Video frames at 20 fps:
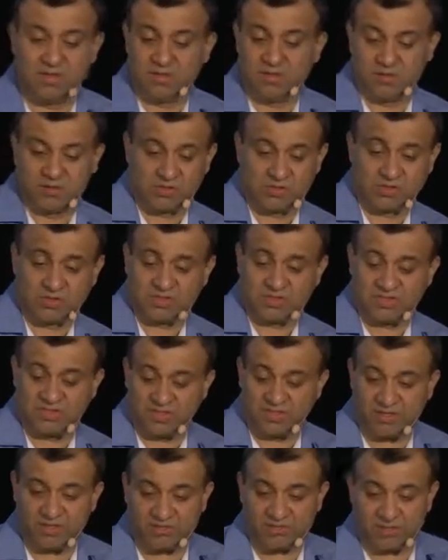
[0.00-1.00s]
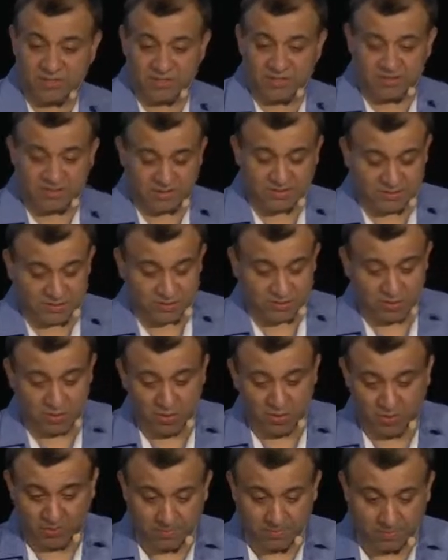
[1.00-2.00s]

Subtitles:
sources and triggers and so on.